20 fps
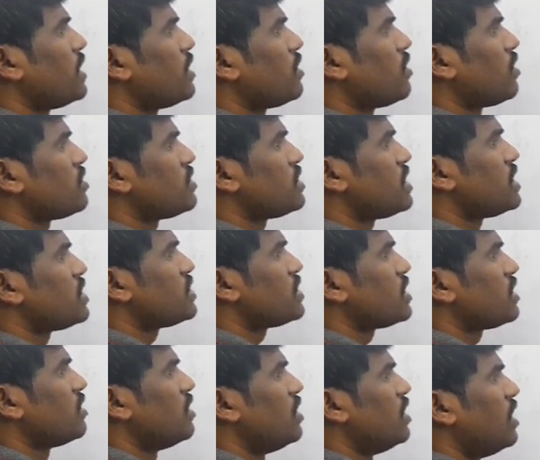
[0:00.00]

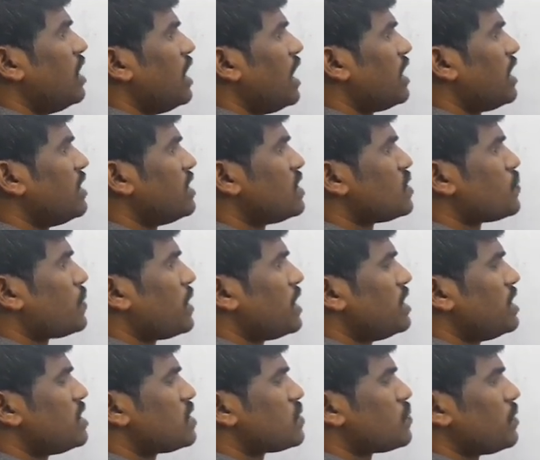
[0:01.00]
conjugation, and this pi
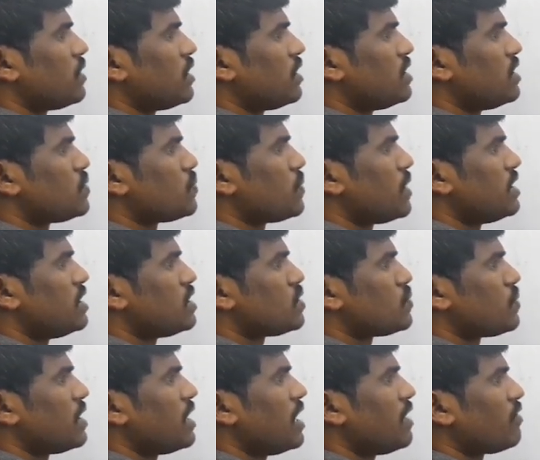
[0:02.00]

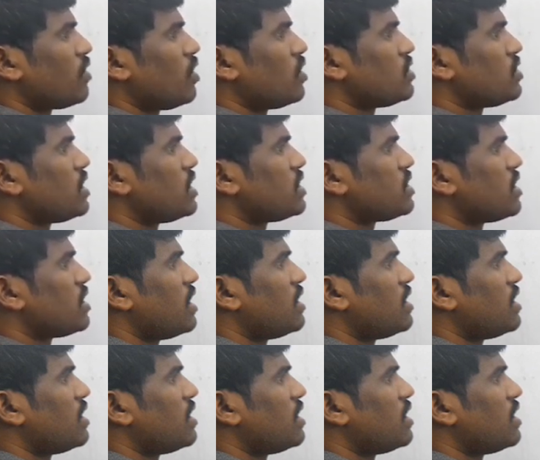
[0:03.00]
have conjugation,